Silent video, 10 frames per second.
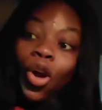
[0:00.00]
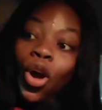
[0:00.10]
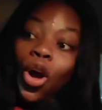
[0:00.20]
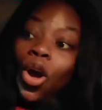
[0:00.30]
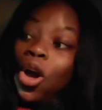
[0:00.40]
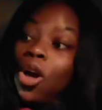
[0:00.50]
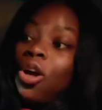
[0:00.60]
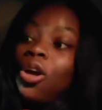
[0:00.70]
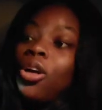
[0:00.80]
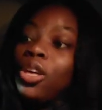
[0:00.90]

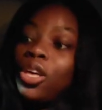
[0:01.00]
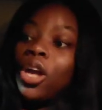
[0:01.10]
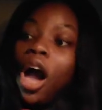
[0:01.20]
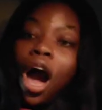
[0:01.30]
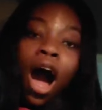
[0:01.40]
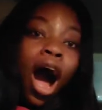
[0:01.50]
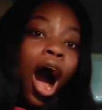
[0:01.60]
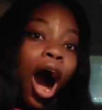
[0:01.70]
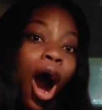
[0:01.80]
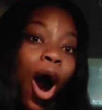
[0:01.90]

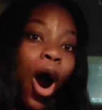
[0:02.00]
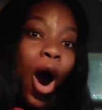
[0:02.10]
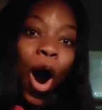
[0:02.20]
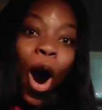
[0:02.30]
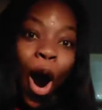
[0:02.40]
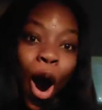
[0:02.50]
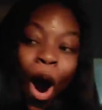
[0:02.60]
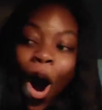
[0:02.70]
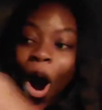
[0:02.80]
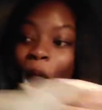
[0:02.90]

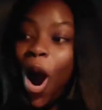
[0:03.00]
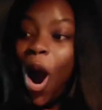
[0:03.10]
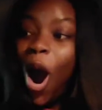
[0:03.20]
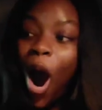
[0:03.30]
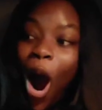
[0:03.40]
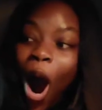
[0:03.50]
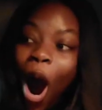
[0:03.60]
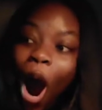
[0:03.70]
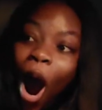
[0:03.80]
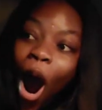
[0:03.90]

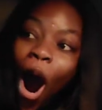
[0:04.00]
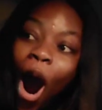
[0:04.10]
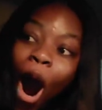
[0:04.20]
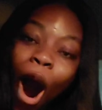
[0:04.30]
Nothing is said.